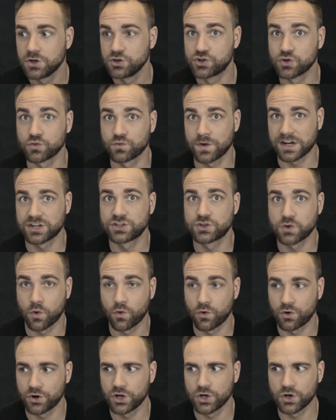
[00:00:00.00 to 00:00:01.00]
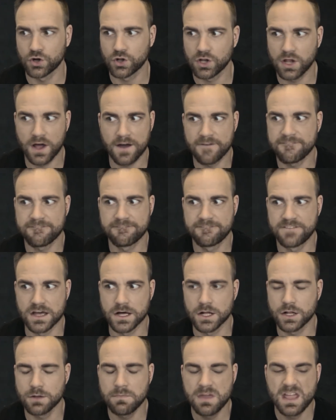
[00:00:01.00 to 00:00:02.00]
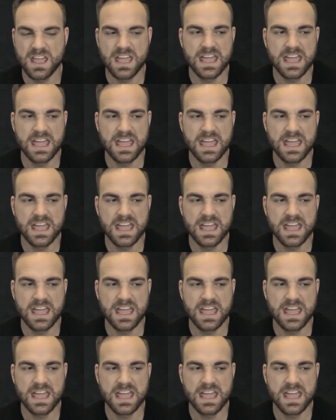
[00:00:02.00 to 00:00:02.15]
directorial film,